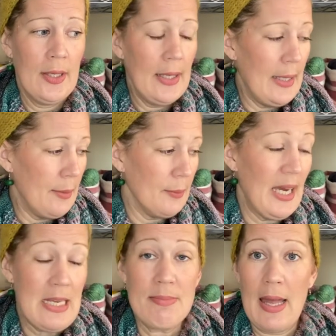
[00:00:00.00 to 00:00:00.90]
uh,
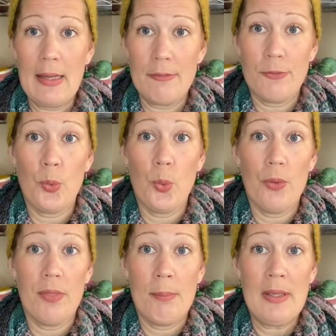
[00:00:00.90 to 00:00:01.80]
keep that for
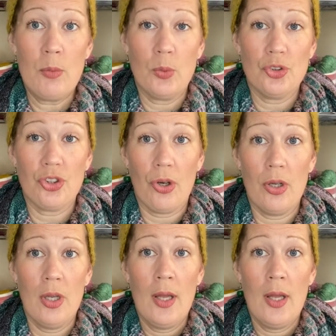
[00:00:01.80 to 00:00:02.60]
the Big Wool Show.